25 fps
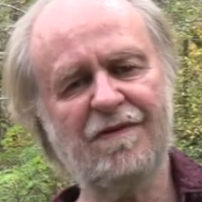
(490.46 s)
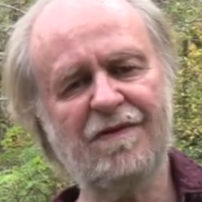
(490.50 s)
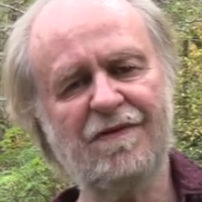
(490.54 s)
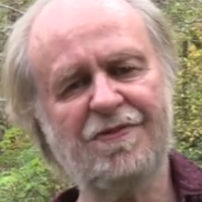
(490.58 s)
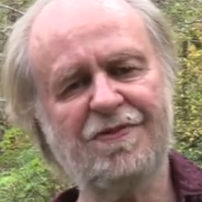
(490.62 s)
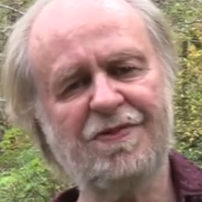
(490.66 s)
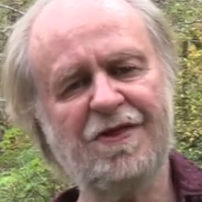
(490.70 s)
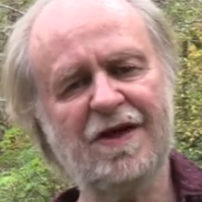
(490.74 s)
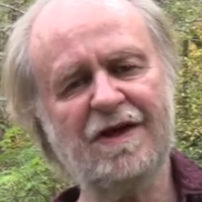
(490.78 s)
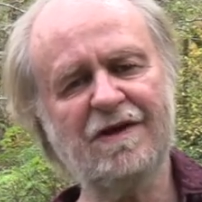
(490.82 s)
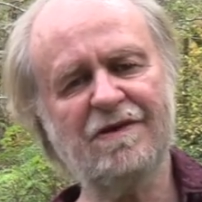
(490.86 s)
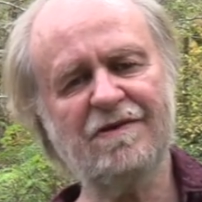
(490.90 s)

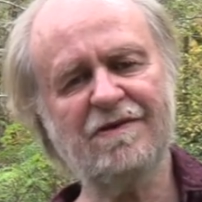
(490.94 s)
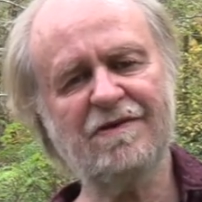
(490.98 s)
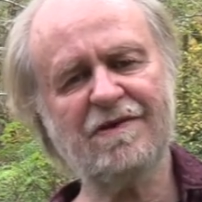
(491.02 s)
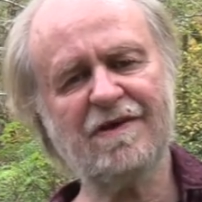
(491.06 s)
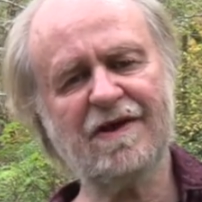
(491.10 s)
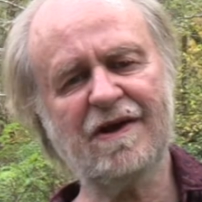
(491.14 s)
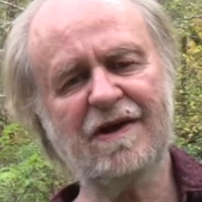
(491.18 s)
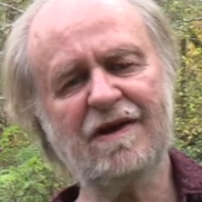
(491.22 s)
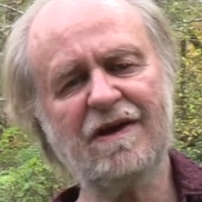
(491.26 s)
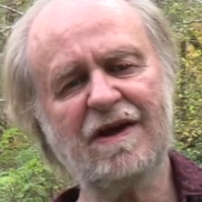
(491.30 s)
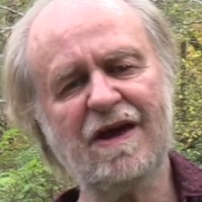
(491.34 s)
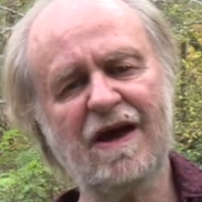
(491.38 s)
things
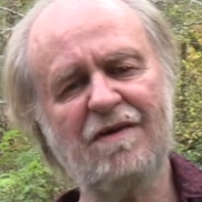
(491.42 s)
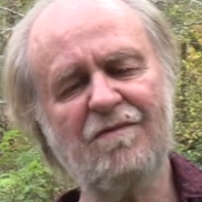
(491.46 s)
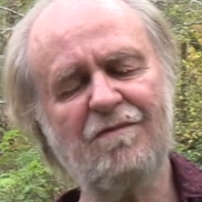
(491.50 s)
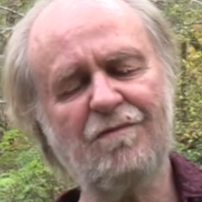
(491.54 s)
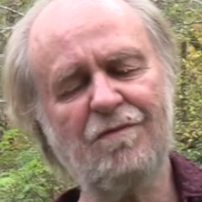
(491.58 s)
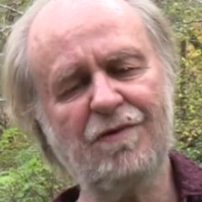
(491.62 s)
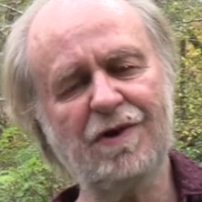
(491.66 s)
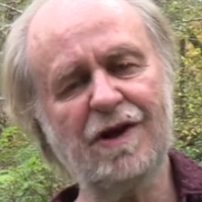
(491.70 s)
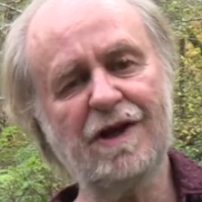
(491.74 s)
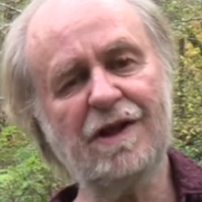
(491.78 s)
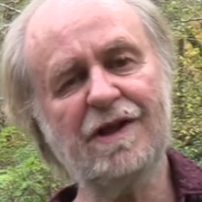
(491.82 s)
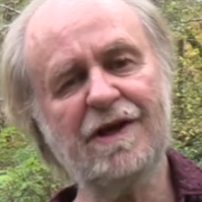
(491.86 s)
could get
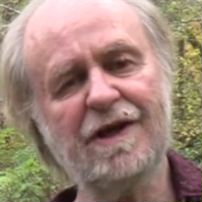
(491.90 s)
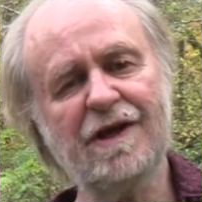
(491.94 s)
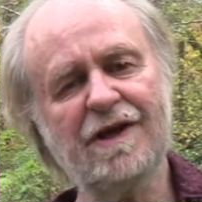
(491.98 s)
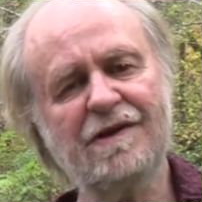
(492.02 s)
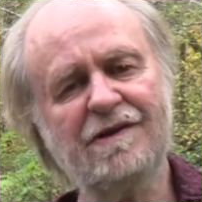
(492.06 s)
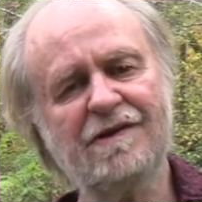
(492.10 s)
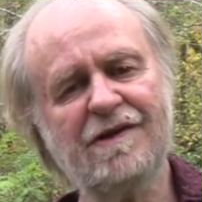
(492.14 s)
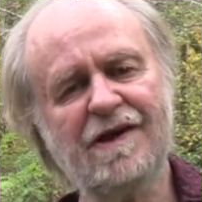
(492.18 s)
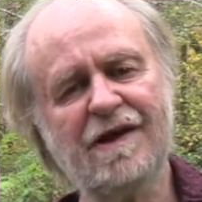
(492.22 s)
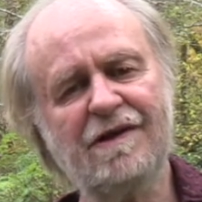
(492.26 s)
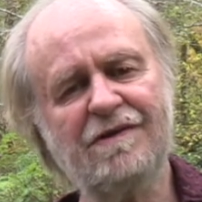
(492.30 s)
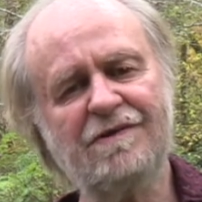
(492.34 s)
really
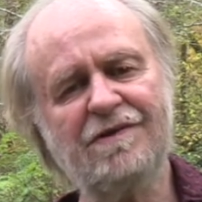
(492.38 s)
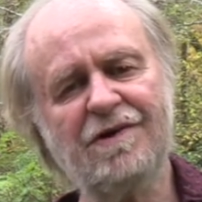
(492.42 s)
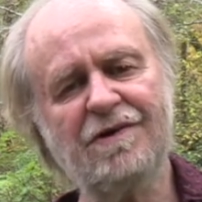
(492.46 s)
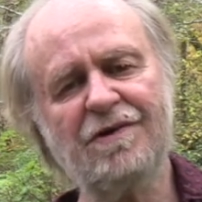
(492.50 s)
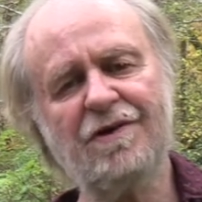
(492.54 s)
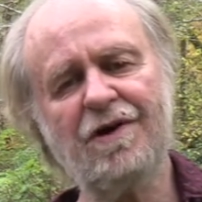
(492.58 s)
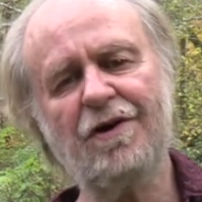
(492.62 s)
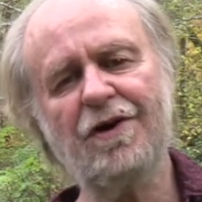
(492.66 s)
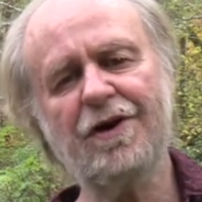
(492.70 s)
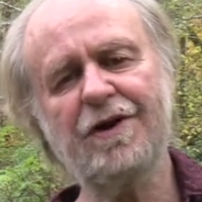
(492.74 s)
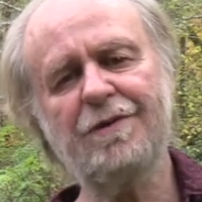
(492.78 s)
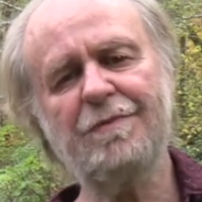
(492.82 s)
intense. They're
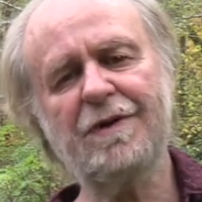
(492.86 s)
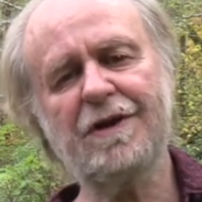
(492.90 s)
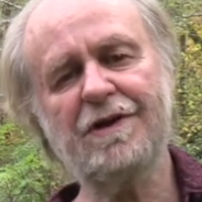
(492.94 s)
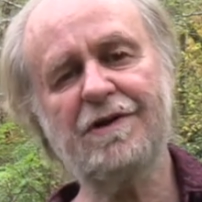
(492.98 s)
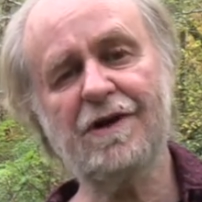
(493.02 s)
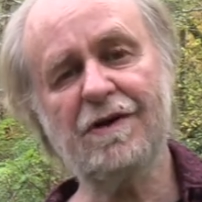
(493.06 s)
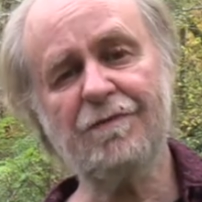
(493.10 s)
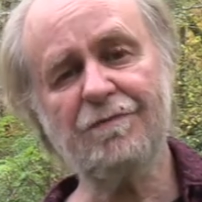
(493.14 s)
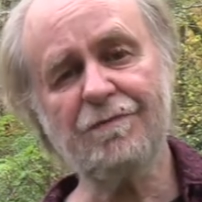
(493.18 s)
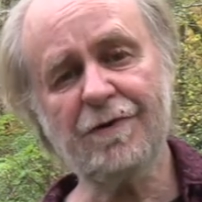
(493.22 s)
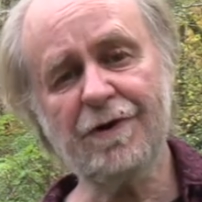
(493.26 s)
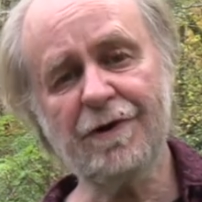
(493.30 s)
going to be
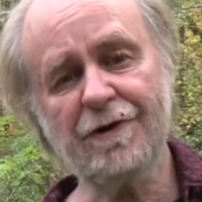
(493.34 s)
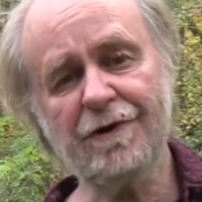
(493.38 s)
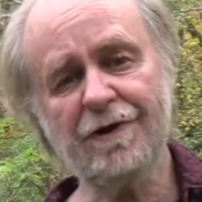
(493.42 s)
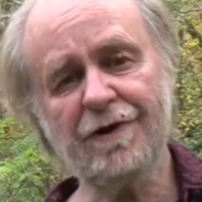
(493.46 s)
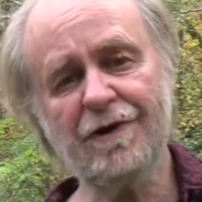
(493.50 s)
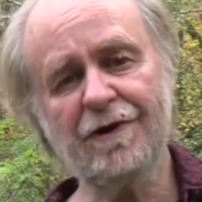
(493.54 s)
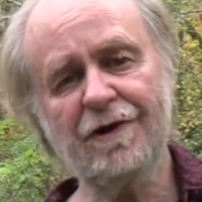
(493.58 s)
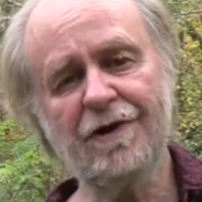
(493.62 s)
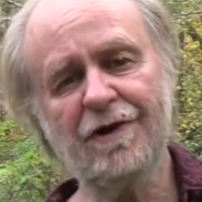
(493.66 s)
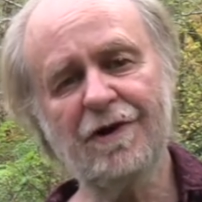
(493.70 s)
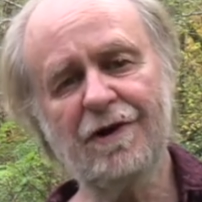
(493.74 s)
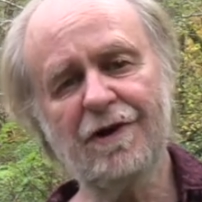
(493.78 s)
different
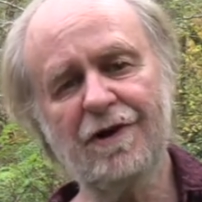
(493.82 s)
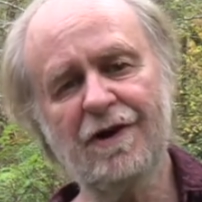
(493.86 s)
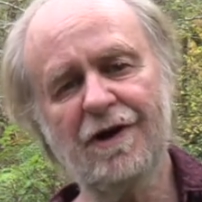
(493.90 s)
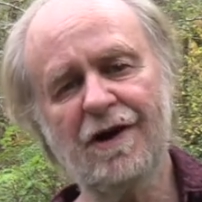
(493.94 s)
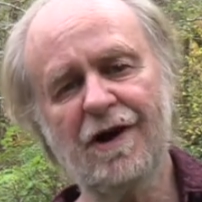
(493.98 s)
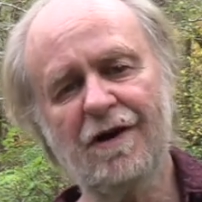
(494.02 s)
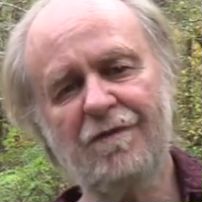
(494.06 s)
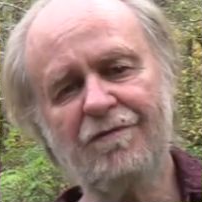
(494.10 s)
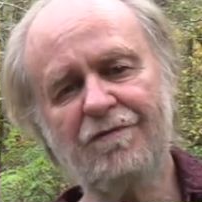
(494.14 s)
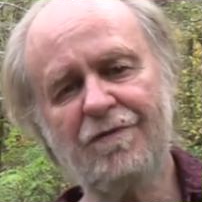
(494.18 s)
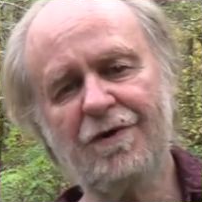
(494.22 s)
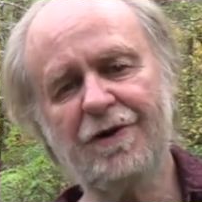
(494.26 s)

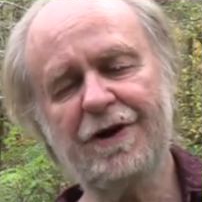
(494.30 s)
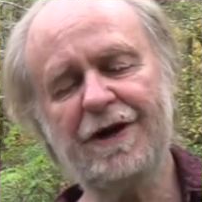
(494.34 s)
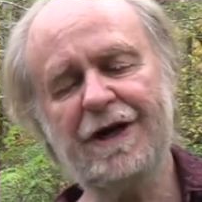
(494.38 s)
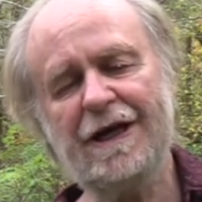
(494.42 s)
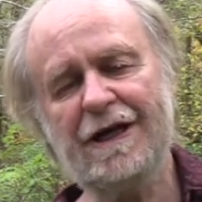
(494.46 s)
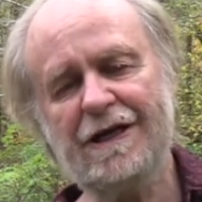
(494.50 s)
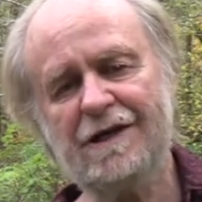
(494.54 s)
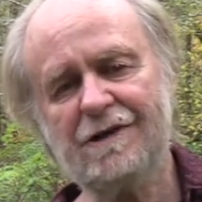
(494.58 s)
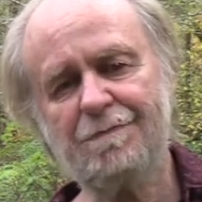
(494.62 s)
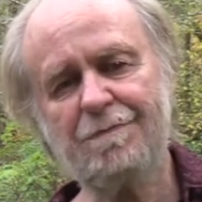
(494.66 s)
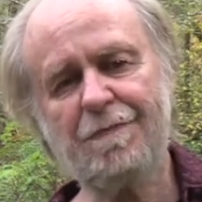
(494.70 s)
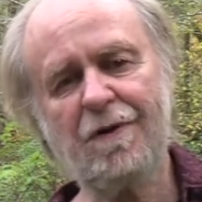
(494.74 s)
for
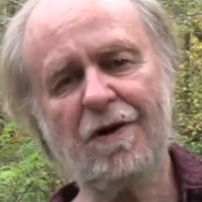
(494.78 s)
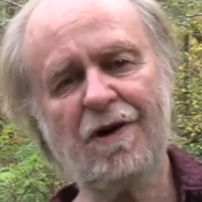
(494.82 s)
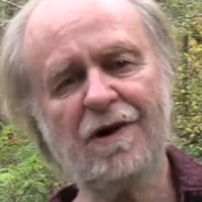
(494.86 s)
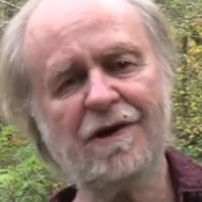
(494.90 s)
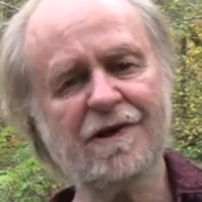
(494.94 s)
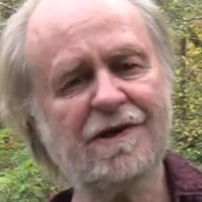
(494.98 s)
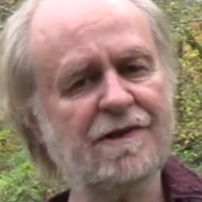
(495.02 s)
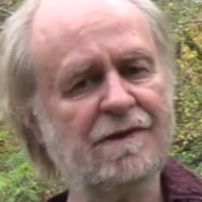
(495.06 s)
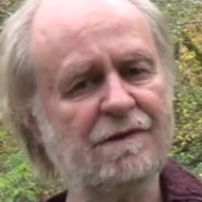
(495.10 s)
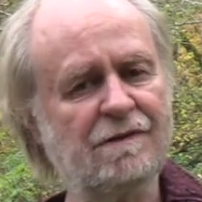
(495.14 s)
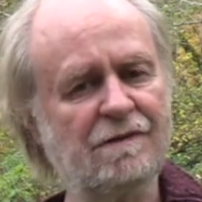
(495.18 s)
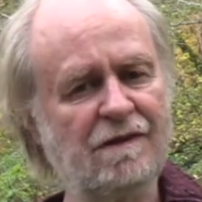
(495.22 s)
each
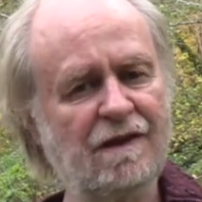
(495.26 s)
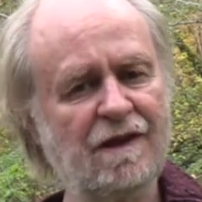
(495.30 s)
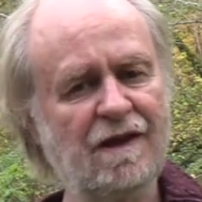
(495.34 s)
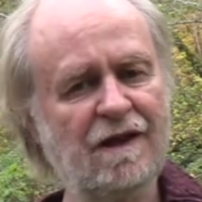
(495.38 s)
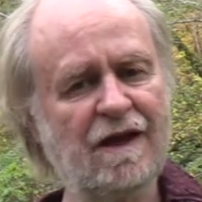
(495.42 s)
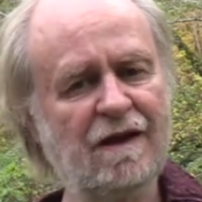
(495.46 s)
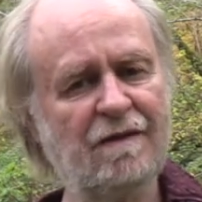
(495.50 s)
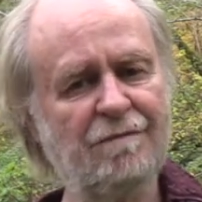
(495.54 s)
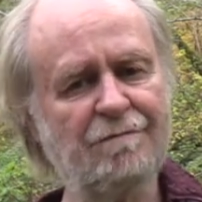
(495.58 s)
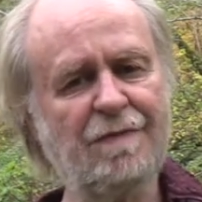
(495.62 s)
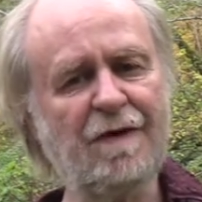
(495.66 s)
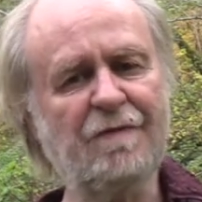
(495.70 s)
person,
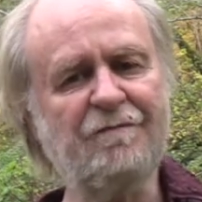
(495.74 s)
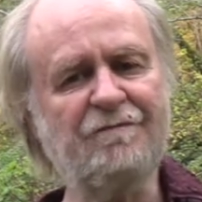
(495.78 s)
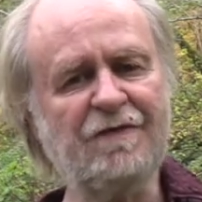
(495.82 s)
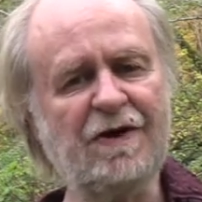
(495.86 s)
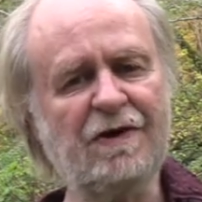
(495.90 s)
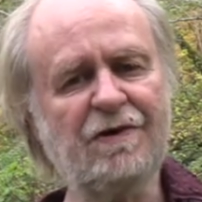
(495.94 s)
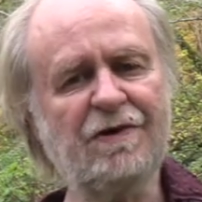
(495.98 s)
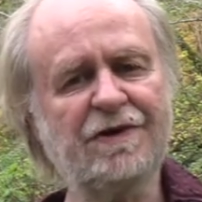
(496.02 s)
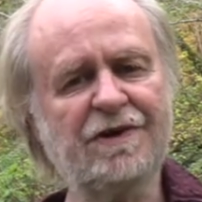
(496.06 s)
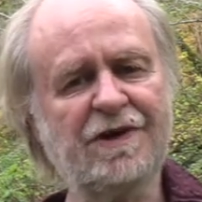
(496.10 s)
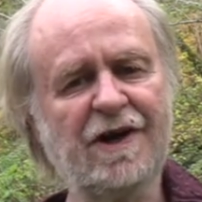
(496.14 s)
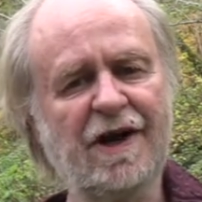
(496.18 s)
but
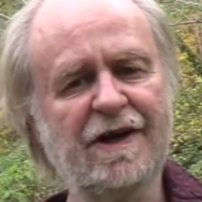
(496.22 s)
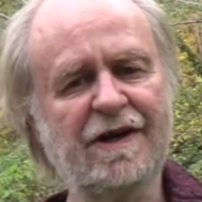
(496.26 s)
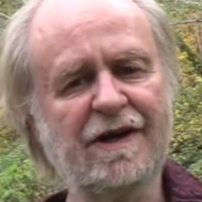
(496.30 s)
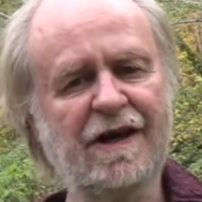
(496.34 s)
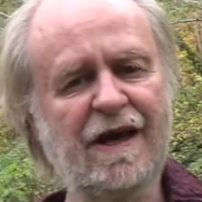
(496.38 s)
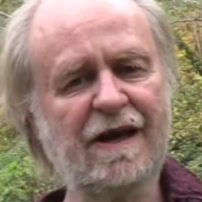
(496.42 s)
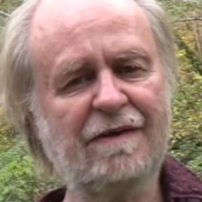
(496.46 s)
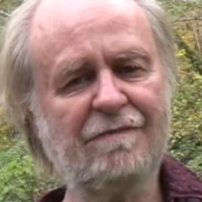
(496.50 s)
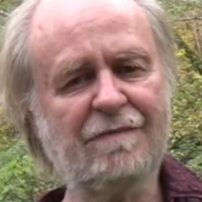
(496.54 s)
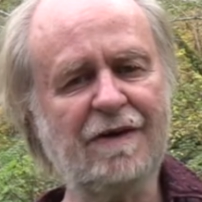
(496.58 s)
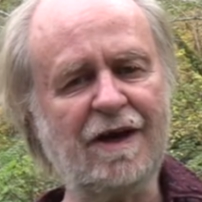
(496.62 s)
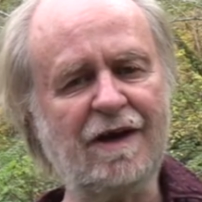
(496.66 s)
very
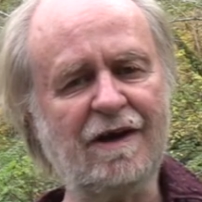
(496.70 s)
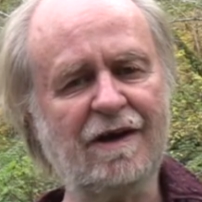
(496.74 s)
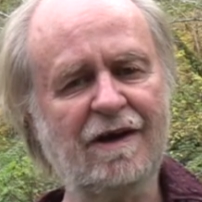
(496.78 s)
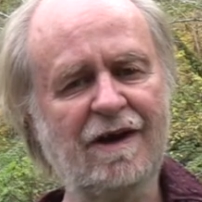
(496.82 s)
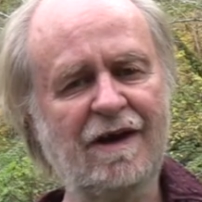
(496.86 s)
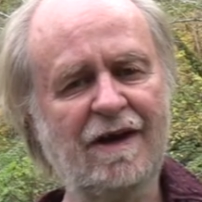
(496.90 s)
dynamic.